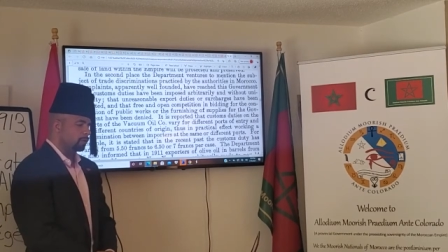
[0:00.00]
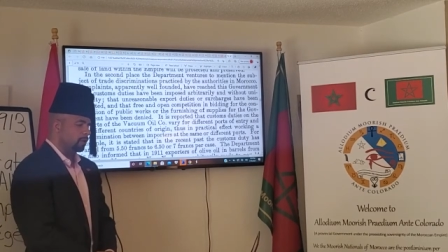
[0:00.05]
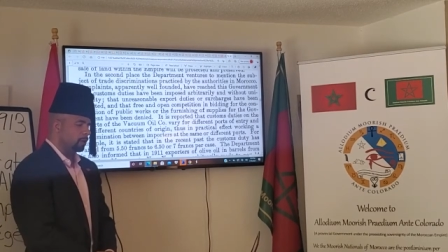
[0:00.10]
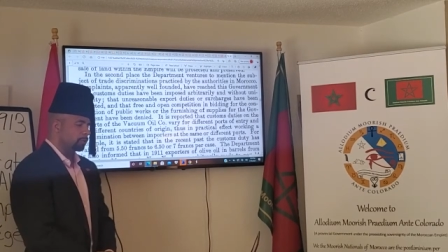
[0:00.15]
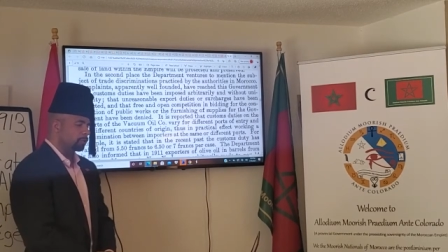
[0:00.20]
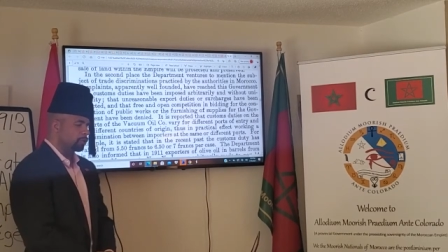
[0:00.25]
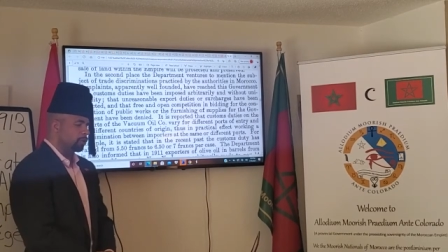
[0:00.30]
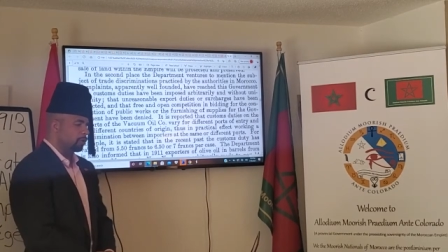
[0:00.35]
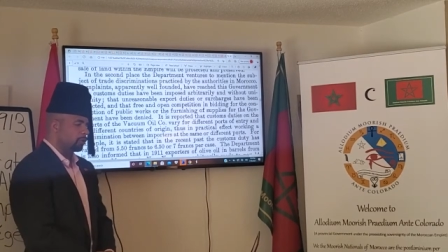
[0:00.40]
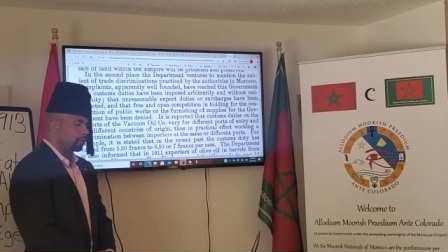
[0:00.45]

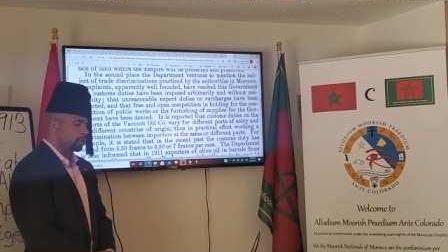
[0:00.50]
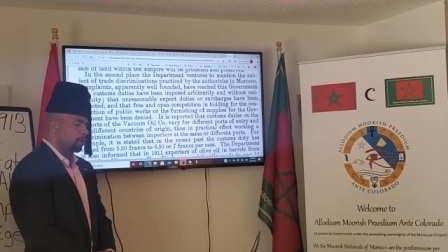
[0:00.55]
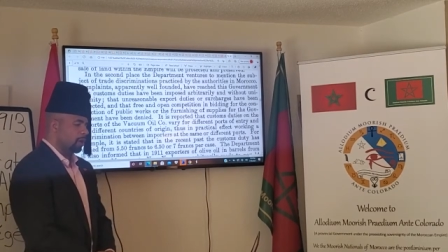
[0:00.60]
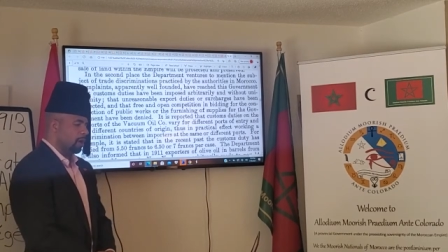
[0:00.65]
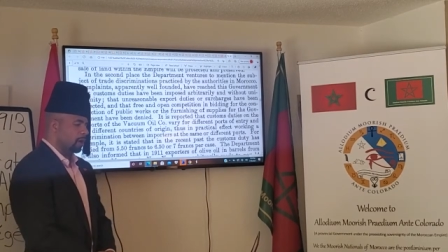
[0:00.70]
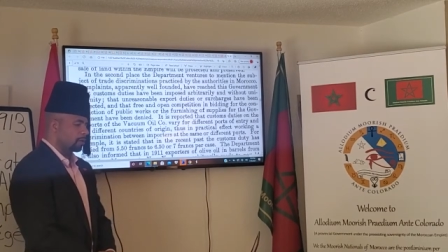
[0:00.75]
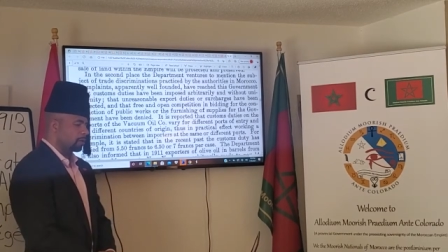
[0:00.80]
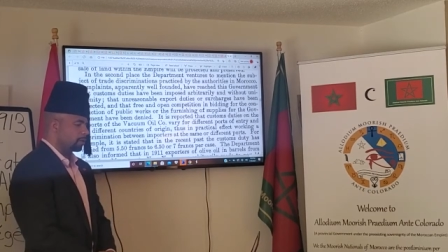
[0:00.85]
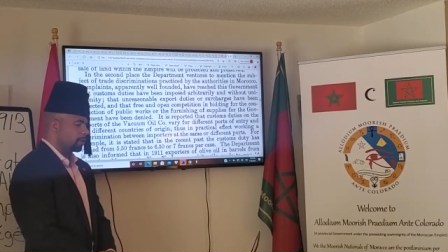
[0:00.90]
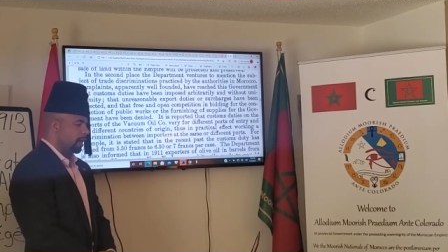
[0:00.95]
of
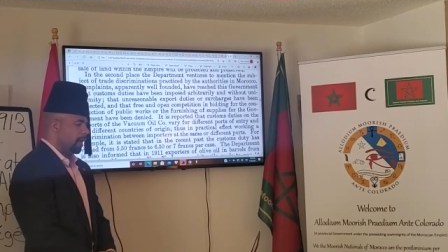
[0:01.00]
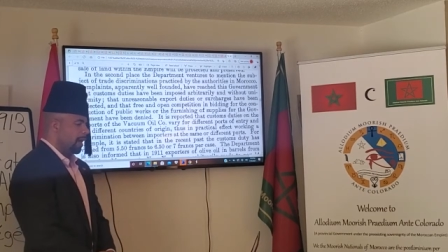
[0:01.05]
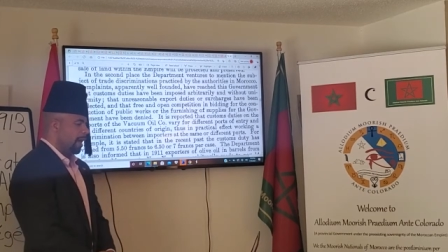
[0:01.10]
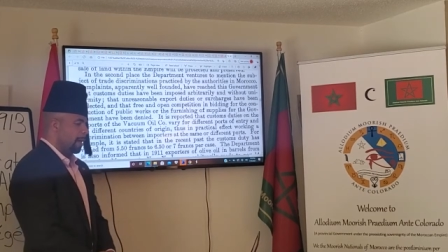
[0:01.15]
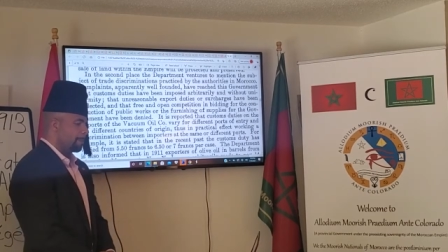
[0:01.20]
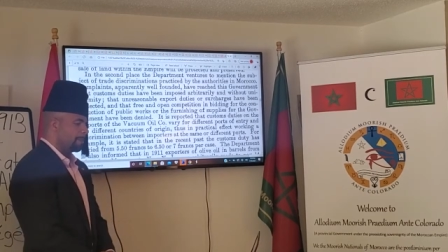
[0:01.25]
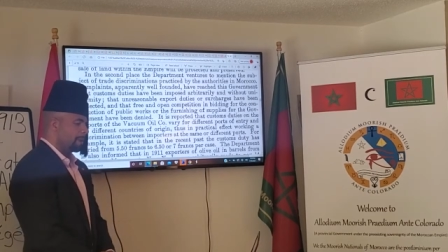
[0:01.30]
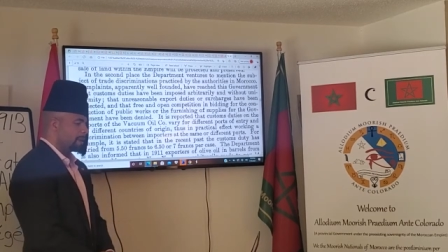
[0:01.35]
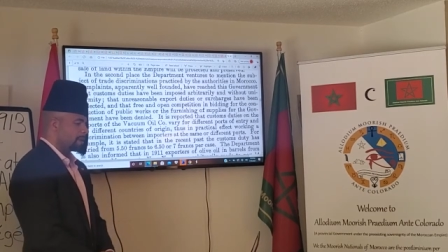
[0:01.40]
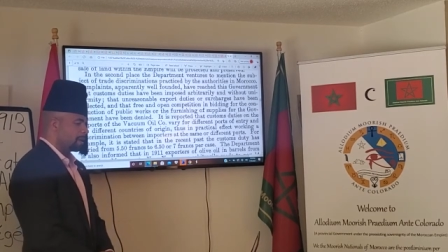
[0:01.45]
surcharges
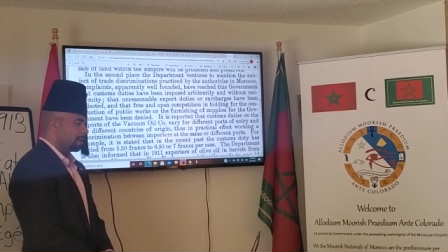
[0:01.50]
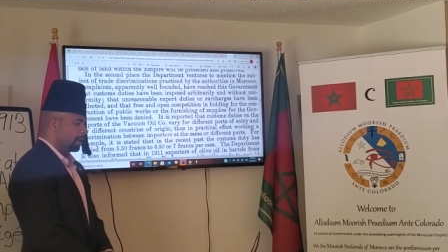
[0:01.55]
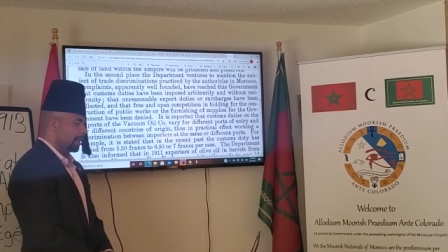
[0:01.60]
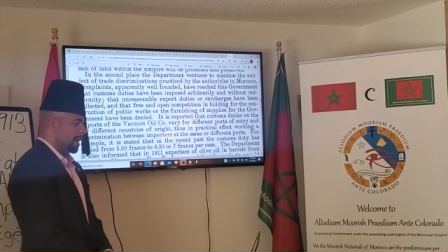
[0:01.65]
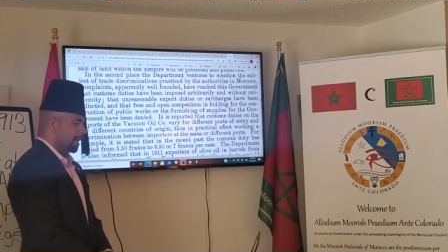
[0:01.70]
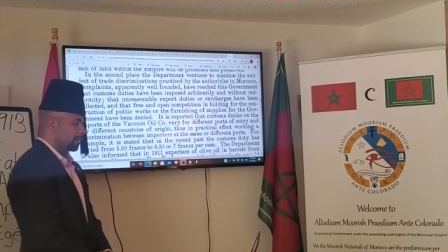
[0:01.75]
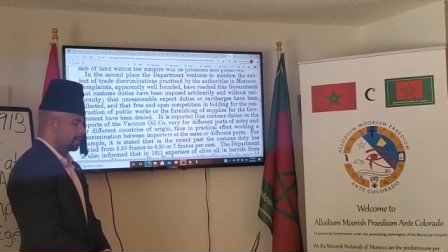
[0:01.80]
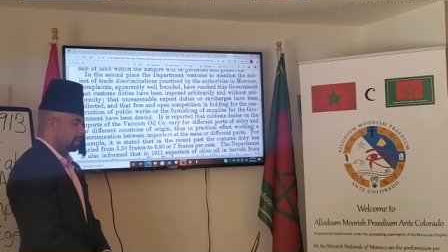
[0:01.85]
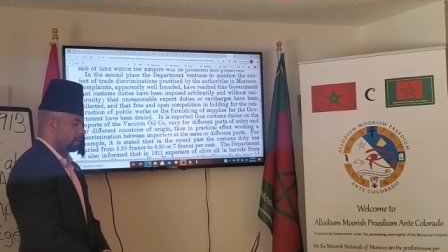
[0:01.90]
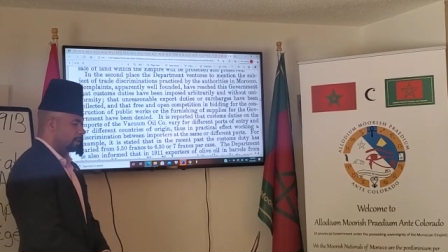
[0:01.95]
have been
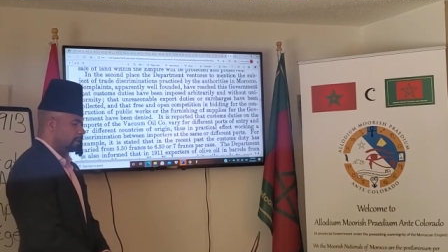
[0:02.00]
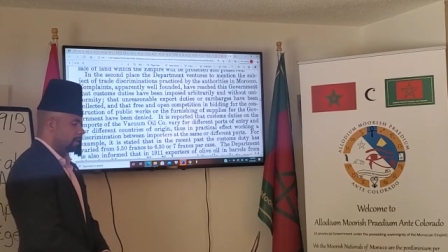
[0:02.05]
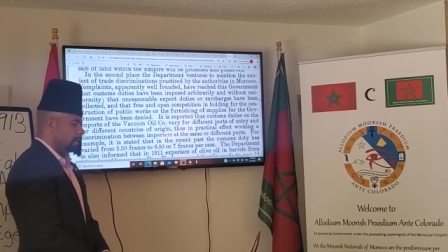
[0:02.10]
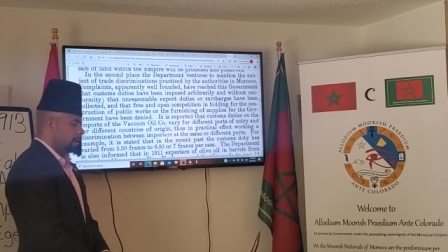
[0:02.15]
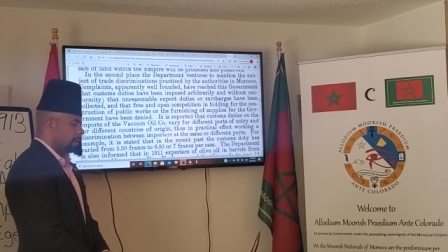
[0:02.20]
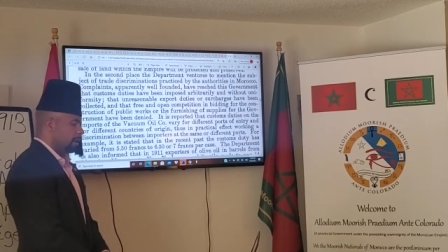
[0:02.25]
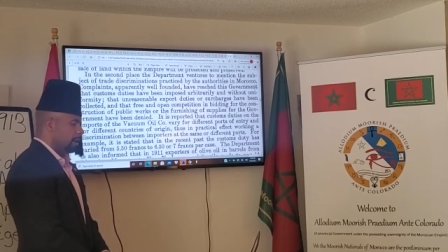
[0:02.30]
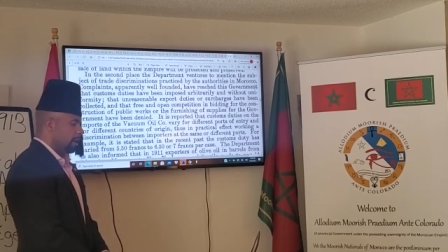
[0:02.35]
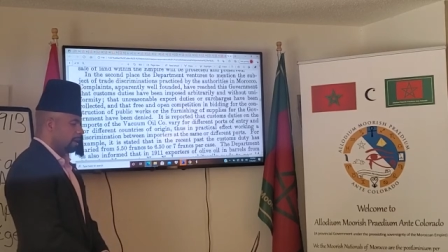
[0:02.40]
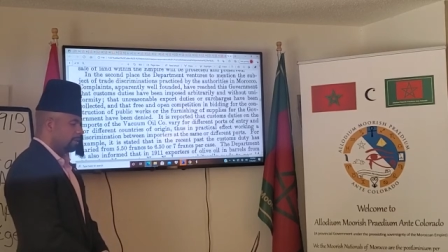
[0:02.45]
collected,
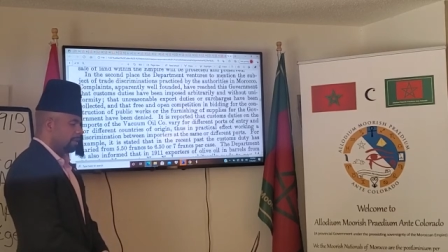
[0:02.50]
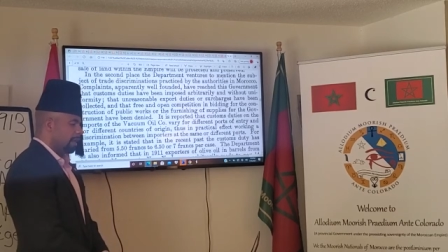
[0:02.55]
and